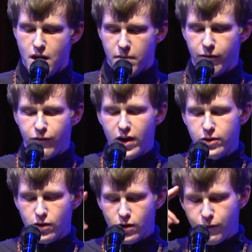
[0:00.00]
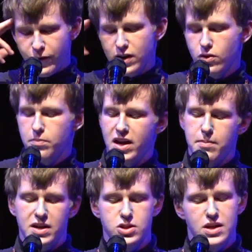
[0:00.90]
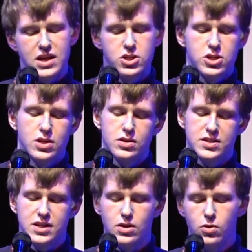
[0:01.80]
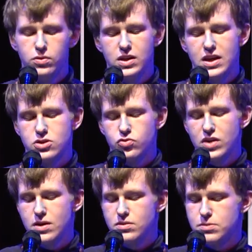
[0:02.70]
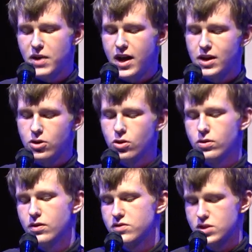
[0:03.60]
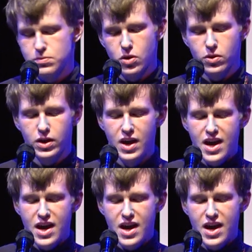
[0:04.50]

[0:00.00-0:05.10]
my father, figure of my imagination, seen only in dreams behind a curtain of smoke.